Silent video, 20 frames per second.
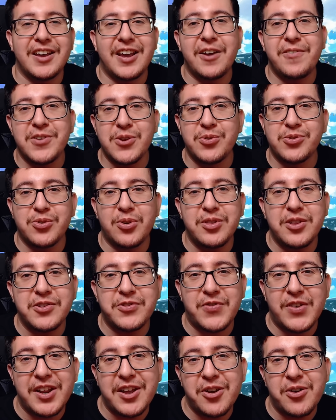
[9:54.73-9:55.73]
if you enjoyed this
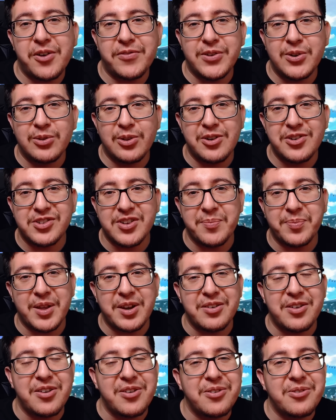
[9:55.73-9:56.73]
video, if you learned
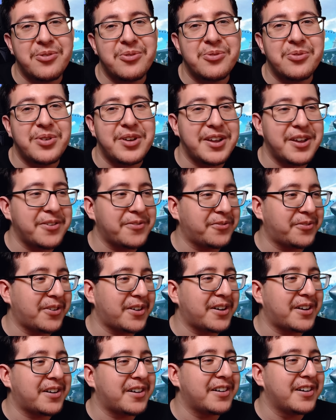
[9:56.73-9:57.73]
something new, if
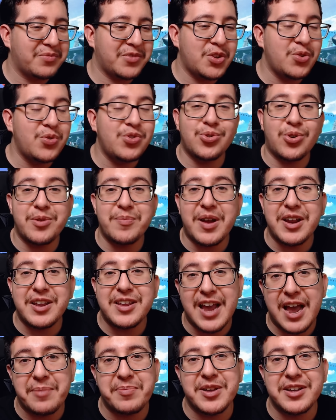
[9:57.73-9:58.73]
you enjoyed my
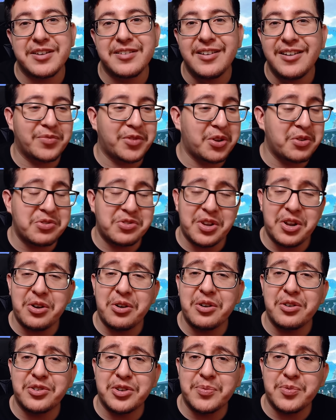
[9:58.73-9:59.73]
yapping,
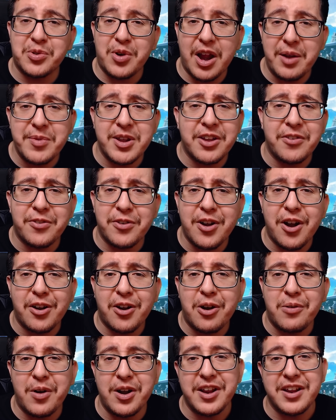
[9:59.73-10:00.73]
consider subscribing if you're not
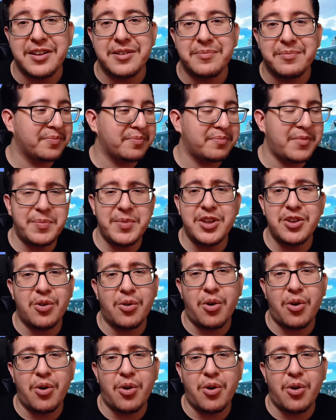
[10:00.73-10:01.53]
already. Maybe you're